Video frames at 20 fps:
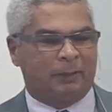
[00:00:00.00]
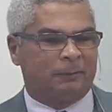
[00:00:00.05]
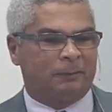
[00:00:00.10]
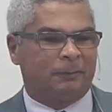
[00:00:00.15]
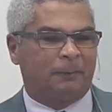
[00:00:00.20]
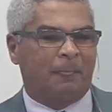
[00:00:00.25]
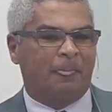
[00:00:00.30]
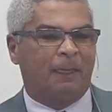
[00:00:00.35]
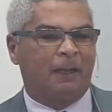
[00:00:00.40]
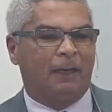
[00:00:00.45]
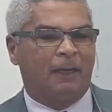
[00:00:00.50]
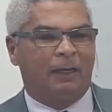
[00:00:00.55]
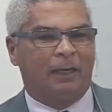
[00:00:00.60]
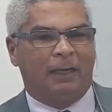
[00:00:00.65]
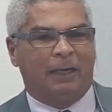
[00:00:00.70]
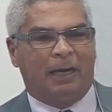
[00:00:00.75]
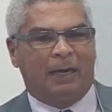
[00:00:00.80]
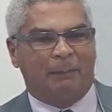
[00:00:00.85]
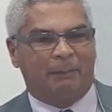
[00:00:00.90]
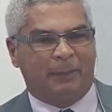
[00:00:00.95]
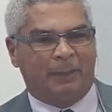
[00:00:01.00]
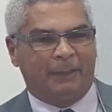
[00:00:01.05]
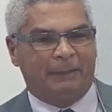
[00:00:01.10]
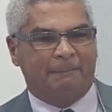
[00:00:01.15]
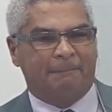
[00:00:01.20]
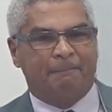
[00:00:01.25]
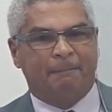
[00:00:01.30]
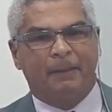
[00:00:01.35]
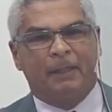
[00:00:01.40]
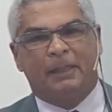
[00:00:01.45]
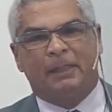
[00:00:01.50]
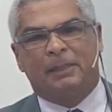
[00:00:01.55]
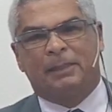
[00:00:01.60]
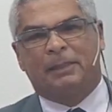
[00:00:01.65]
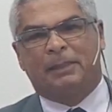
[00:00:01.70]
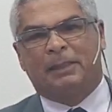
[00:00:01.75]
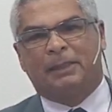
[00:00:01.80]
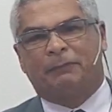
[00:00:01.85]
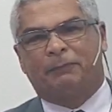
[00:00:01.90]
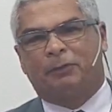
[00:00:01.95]
praying 24 hours a day.
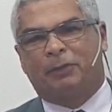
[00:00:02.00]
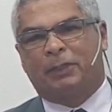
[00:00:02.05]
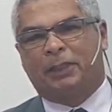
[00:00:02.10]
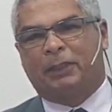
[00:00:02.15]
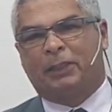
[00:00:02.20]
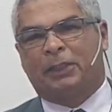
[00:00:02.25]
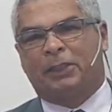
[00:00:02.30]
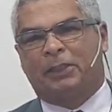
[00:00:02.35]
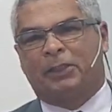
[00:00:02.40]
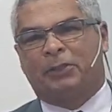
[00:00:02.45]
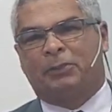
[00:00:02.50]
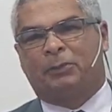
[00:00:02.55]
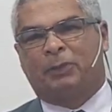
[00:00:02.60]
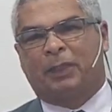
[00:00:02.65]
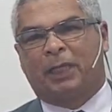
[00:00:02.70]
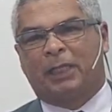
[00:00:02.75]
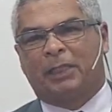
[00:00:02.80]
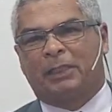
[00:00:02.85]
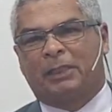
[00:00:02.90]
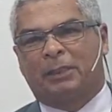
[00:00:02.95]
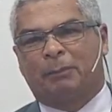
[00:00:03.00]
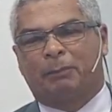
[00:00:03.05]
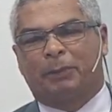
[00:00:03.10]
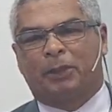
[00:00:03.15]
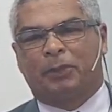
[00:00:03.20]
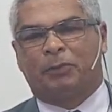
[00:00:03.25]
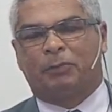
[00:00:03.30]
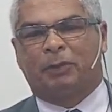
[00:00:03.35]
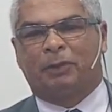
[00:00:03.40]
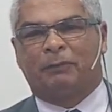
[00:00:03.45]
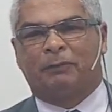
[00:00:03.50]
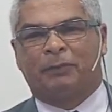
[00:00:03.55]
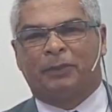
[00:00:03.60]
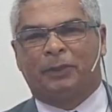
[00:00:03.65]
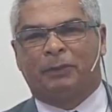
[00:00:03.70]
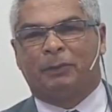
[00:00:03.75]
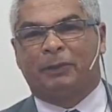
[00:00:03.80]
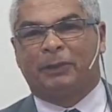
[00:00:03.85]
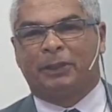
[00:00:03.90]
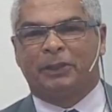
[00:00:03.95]
Amen. If you desire a
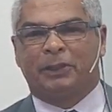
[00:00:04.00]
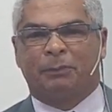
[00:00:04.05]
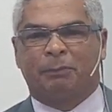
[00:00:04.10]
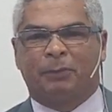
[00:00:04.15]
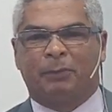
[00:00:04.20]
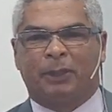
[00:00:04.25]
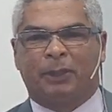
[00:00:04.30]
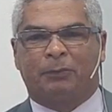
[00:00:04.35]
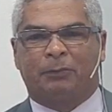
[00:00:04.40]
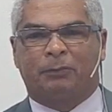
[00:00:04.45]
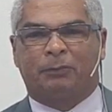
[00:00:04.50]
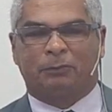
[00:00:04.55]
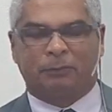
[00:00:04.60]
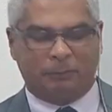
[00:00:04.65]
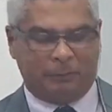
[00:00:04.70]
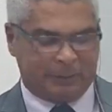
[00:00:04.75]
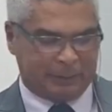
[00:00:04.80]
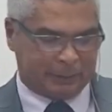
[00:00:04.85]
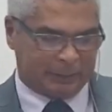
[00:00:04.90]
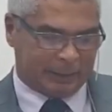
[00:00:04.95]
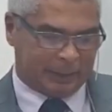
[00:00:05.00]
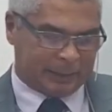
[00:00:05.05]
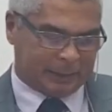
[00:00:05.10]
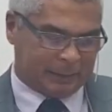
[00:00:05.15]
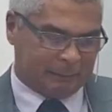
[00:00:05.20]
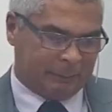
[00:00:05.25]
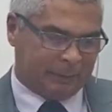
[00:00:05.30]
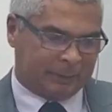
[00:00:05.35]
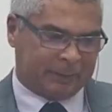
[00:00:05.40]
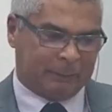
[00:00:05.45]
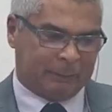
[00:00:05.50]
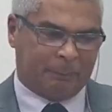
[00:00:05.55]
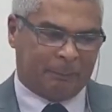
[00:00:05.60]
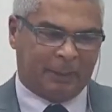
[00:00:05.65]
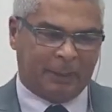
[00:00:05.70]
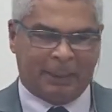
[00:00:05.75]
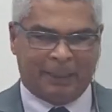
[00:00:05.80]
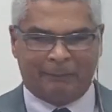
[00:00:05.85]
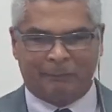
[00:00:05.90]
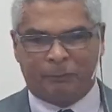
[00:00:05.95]
prayer for your life, a
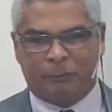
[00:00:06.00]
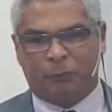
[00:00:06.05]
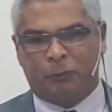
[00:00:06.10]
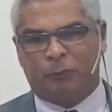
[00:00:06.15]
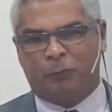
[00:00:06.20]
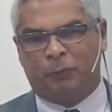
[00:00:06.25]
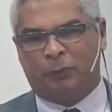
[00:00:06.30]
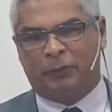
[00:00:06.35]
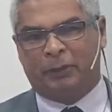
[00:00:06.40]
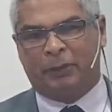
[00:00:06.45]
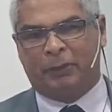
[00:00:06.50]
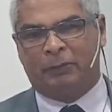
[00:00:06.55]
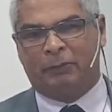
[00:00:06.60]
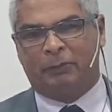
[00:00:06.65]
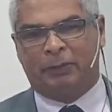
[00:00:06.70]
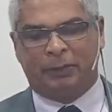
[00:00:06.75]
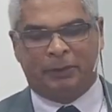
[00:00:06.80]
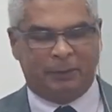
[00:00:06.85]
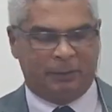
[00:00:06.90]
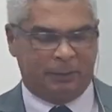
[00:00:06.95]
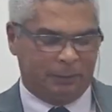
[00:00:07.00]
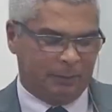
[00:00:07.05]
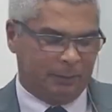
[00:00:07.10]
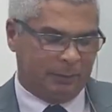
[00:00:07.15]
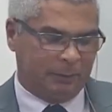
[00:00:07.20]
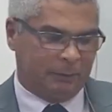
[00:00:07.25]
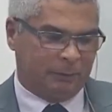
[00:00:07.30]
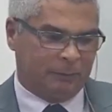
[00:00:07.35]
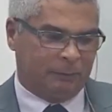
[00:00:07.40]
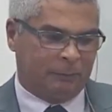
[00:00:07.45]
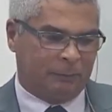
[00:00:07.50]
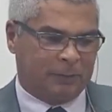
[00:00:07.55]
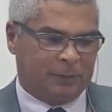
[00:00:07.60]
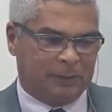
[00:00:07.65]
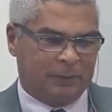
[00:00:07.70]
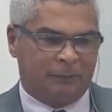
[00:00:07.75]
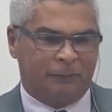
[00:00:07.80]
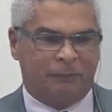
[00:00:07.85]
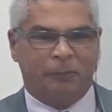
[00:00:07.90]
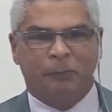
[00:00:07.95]
clarification about the message or the
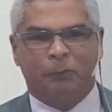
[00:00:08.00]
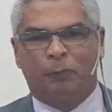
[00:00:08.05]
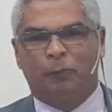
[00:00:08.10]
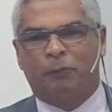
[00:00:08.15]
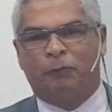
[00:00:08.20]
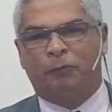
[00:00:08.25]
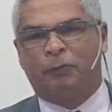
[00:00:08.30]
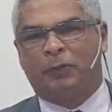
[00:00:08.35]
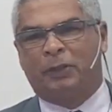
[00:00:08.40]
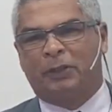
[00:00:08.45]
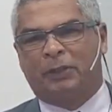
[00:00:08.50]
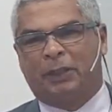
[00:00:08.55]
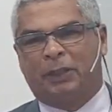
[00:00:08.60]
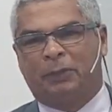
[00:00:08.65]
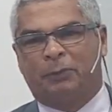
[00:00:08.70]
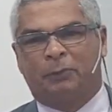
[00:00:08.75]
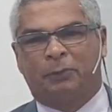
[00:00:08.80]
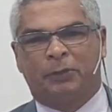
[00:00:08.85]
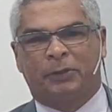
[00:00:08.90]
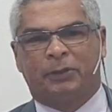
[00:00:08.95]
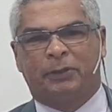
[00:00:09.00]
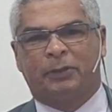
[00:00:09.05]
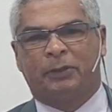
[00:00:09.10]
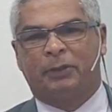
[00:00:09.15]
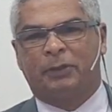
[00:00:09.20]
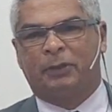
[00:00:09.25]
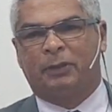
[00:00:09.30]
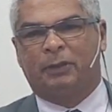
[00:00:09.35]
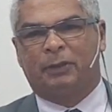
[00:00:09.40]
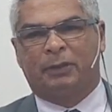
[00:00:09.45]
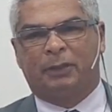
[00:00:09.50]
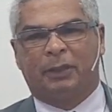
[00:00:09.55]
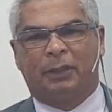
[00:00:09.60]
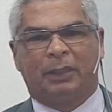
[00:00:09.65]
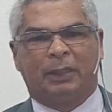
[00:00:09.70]
spiritual gift that you heard tonight,